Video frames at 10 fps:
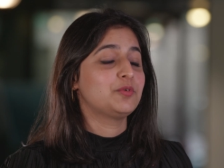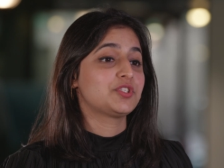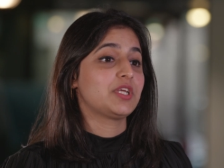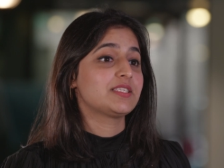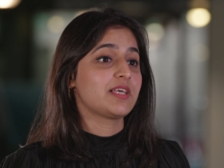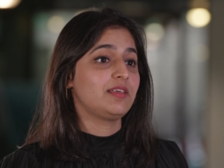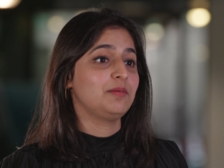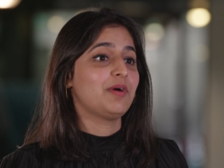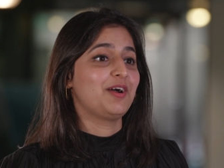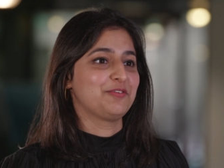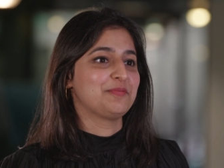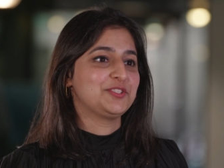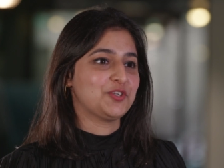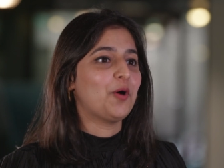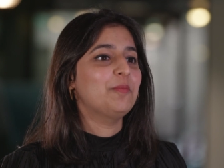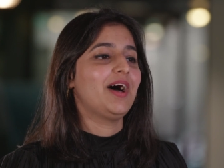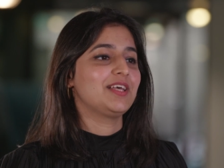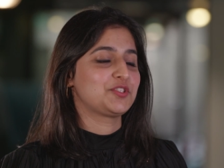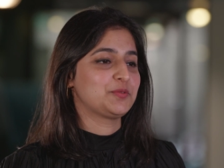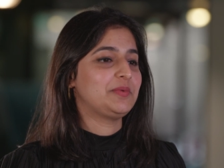most exciting part of my job has to